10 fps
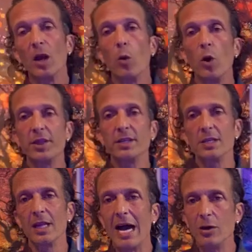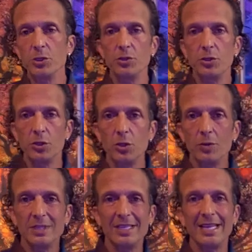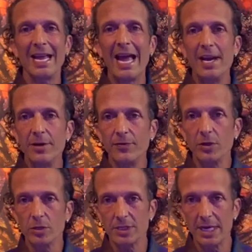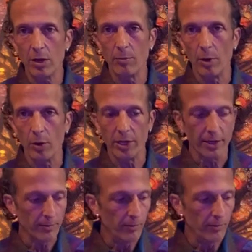What this allows you to do is at the end of your ceremony,